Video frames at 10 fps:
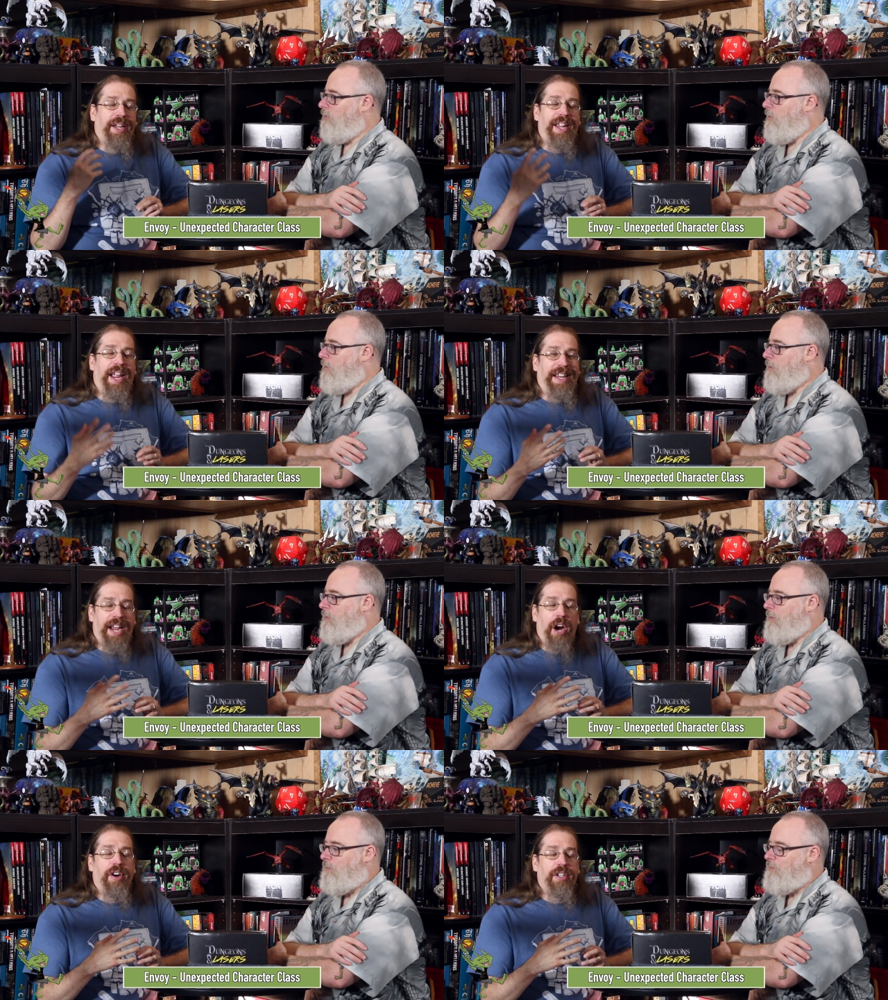Speaker 1: a, a
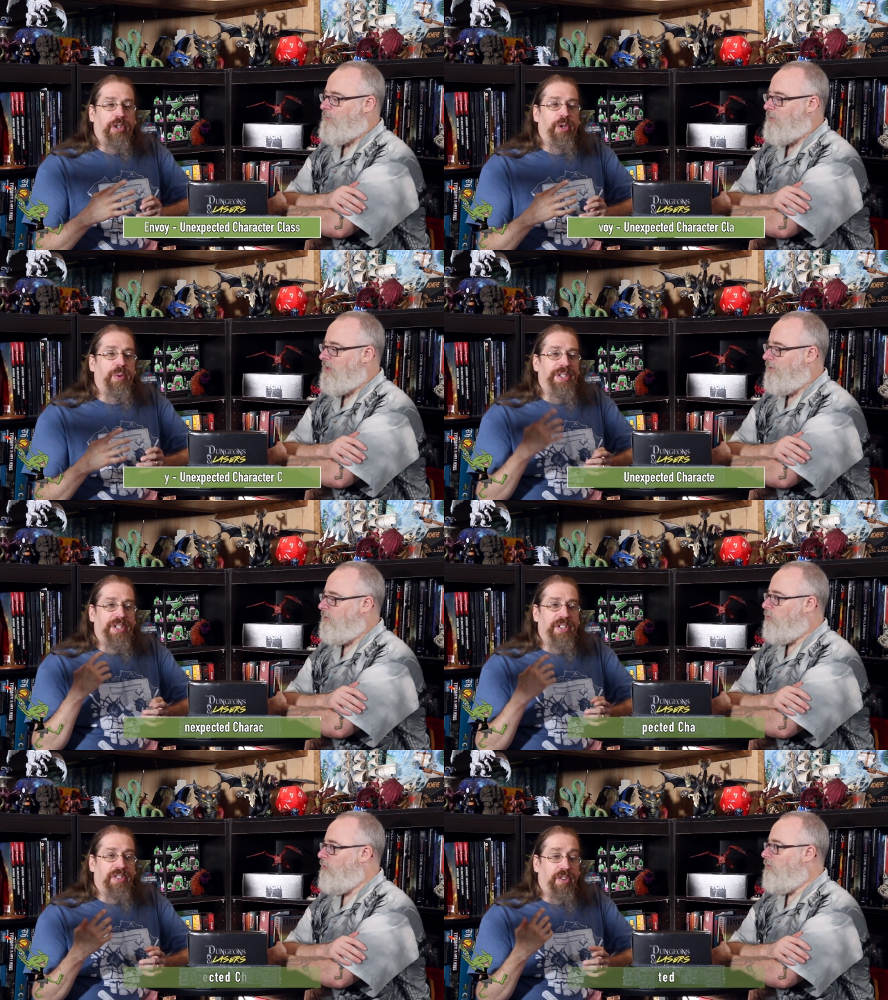character who
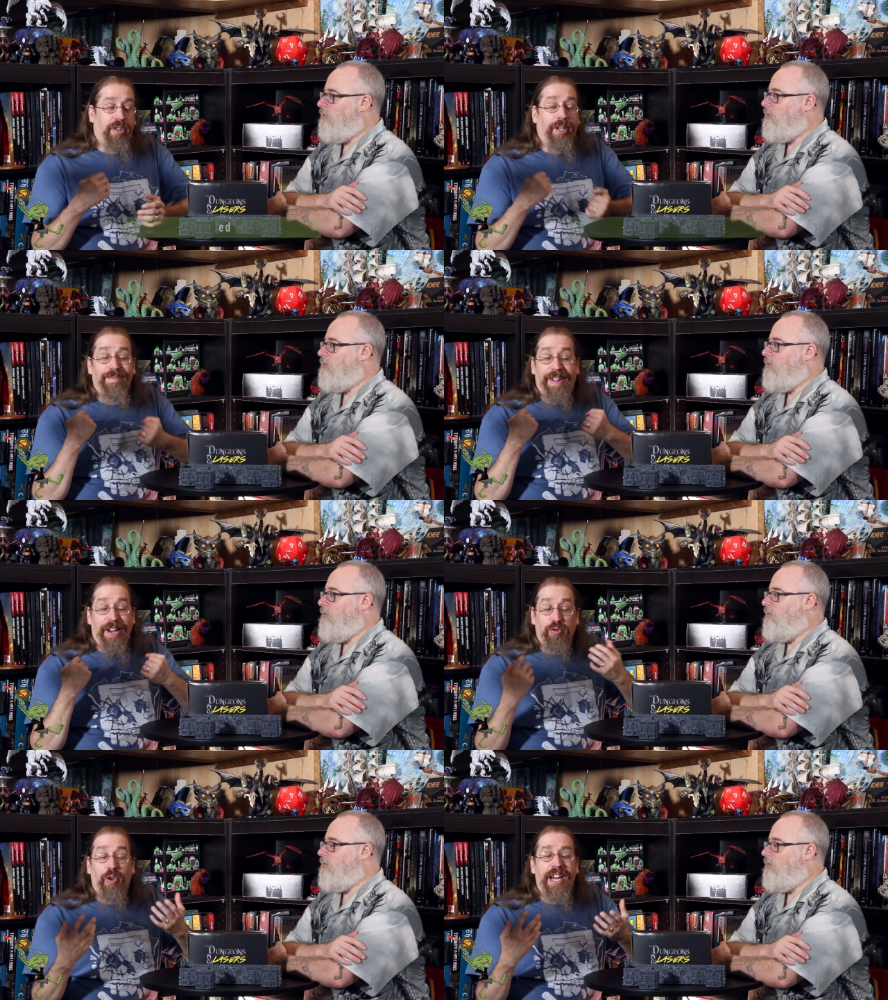is des- or
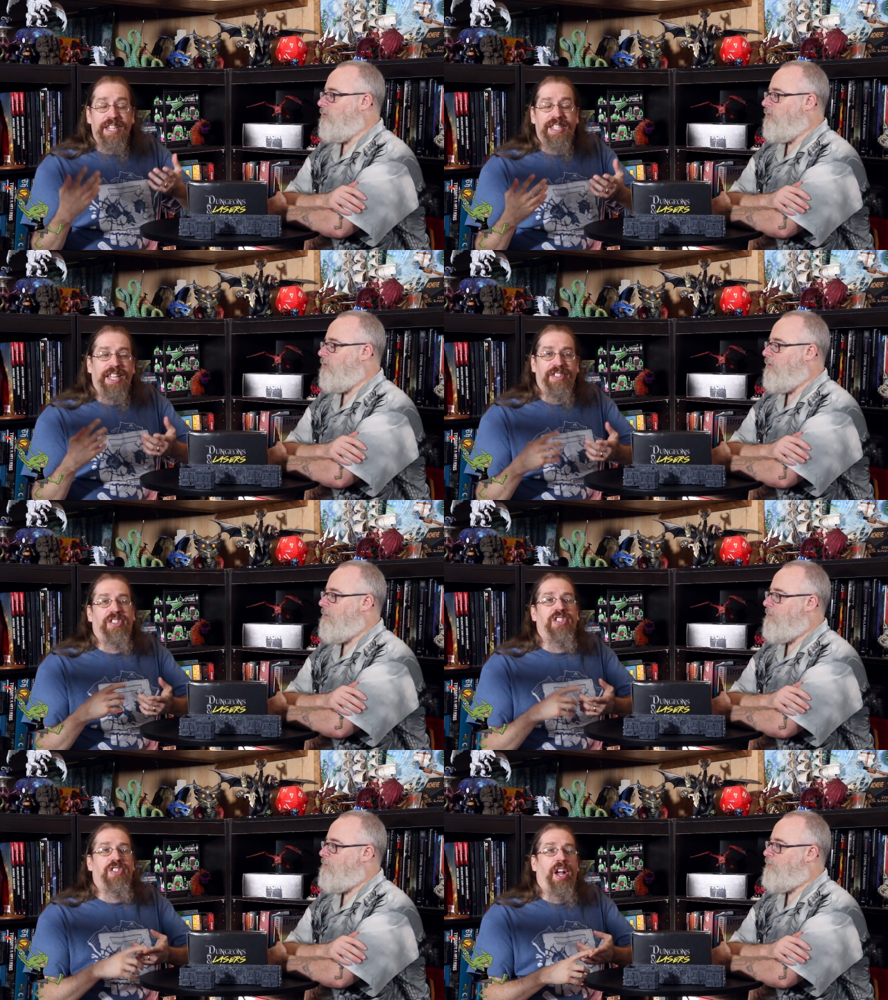a race that
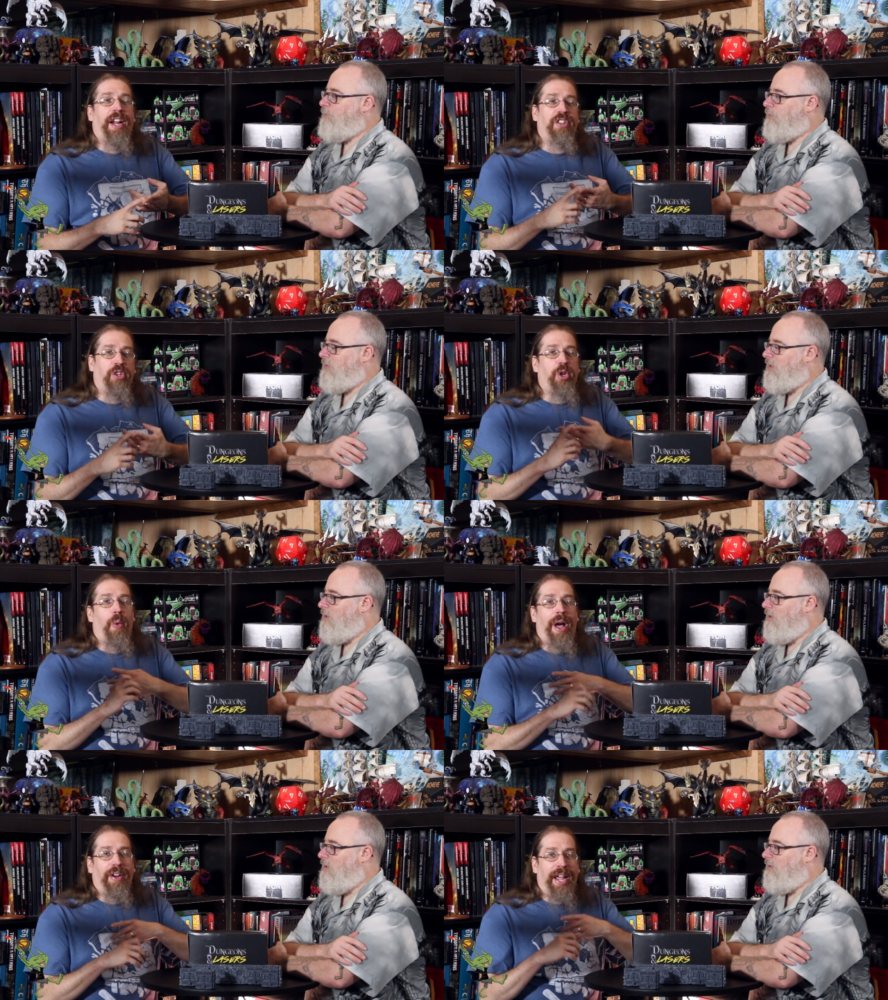is designed to
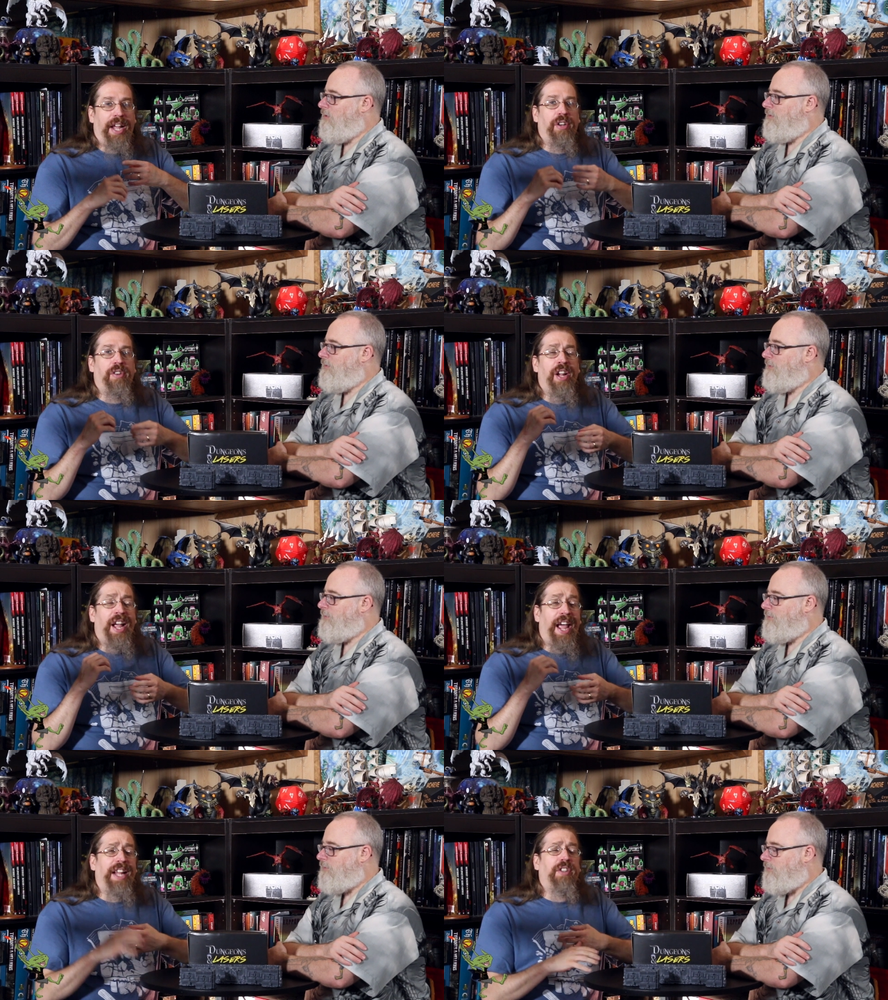go out and
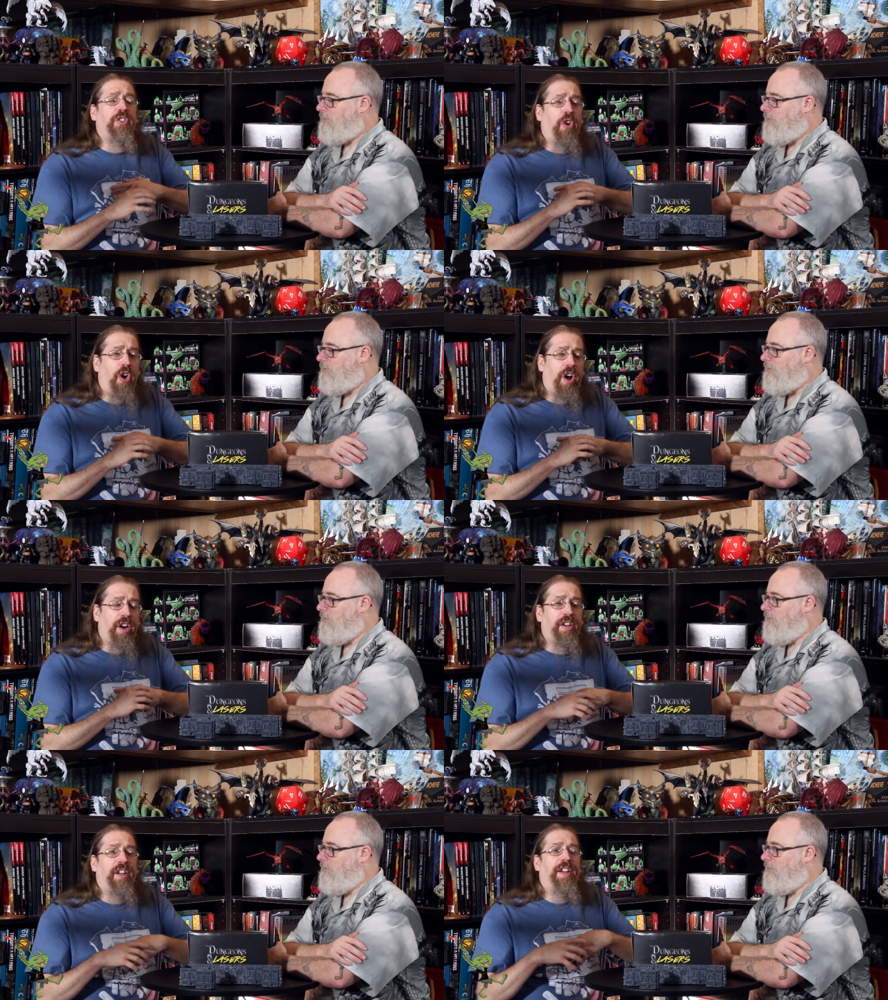and
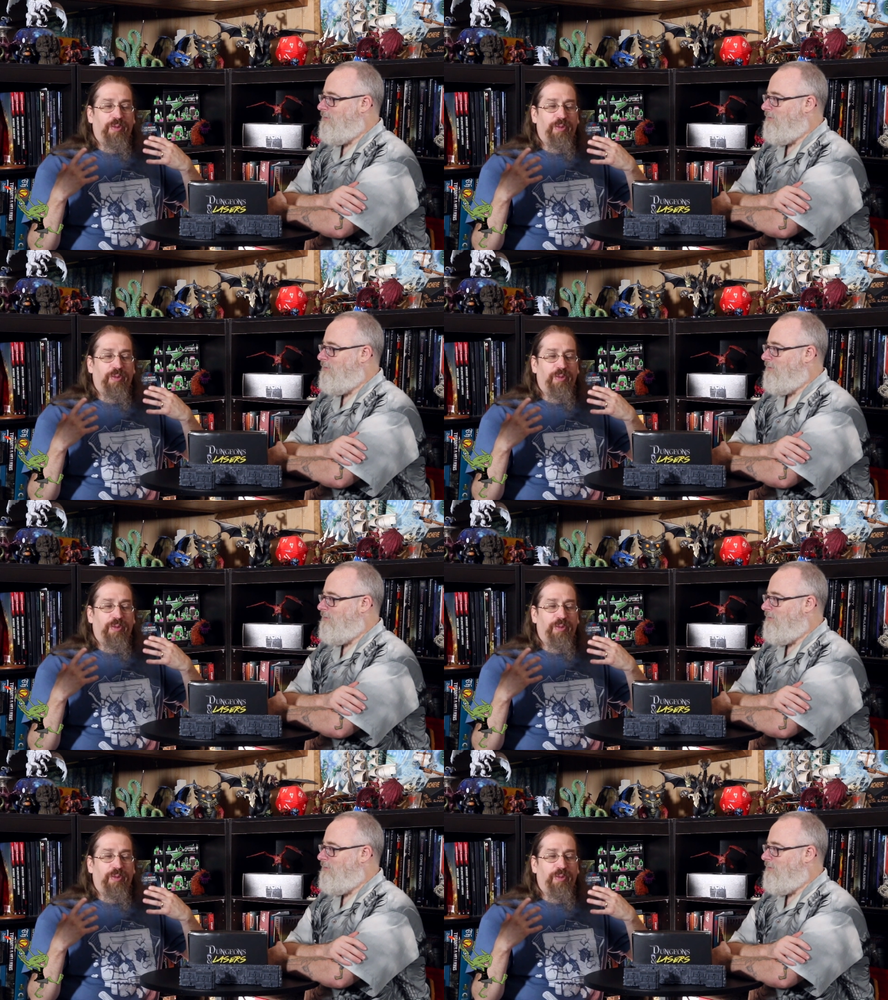talk,